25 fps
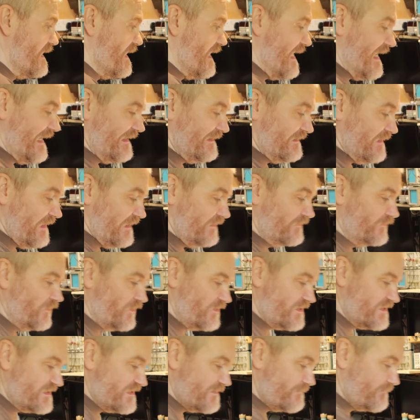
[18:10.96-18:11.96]
and
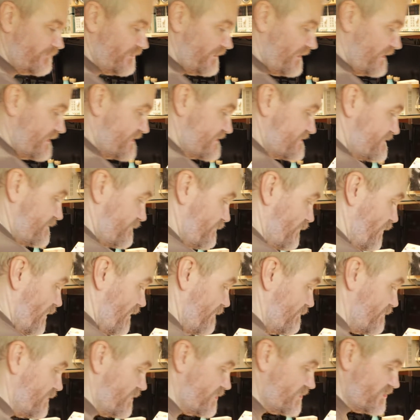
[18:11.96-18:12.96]
lock it in place. And what
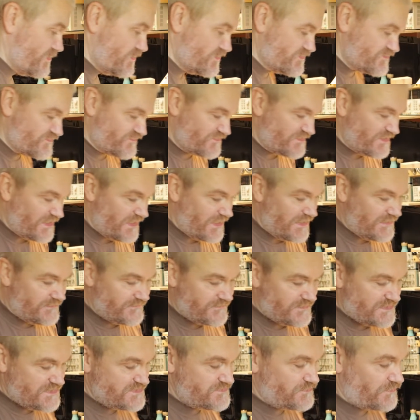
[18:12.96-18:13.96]
I'm going to use for that
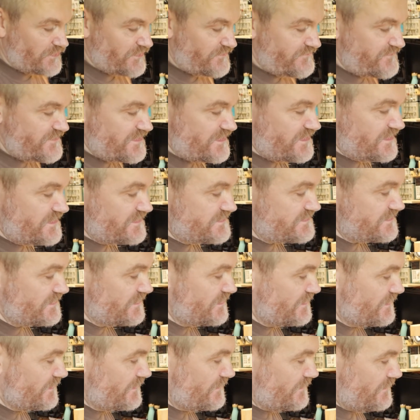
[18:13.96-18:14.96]
is one of these.
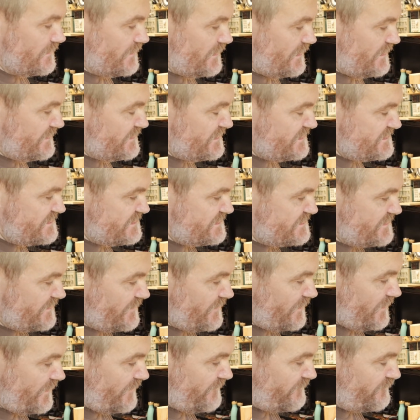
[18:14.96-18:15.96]
This is
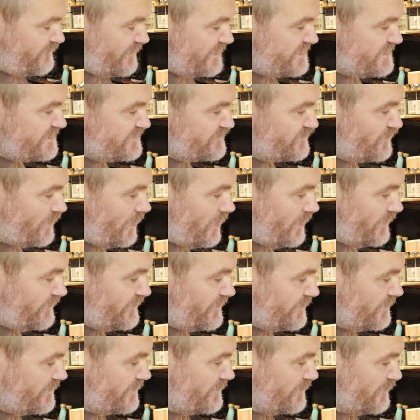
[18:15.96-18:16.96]
a threaded rod
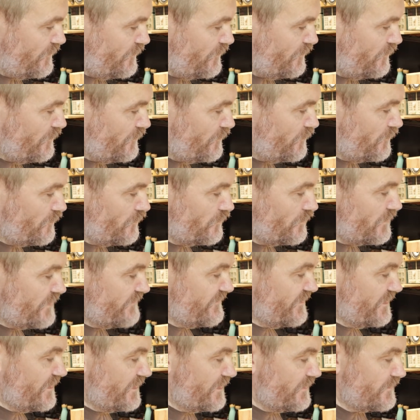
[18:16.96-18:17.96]
with
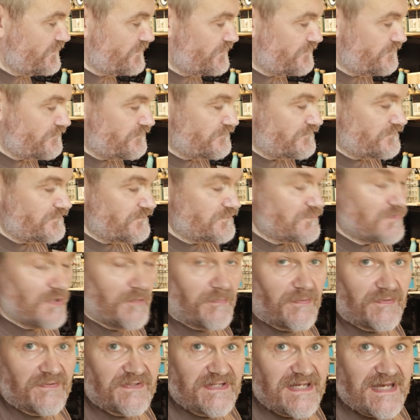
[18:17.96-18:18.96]
a knob
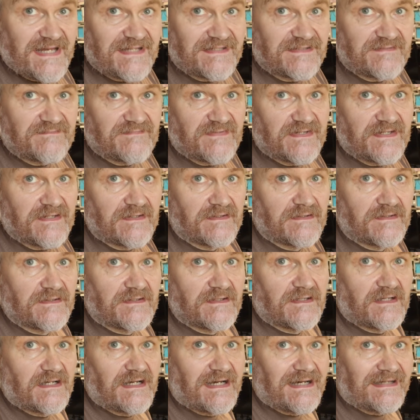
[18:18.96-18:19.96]
on the end of it,
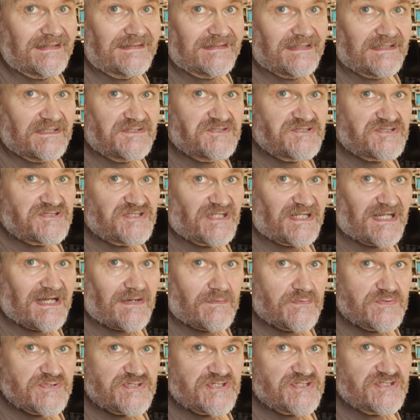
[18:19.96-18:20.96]
and it just
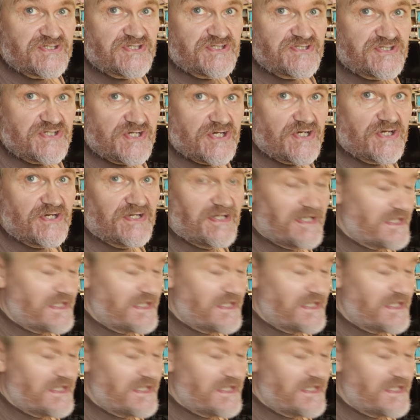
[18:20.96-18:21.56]
allows you to turn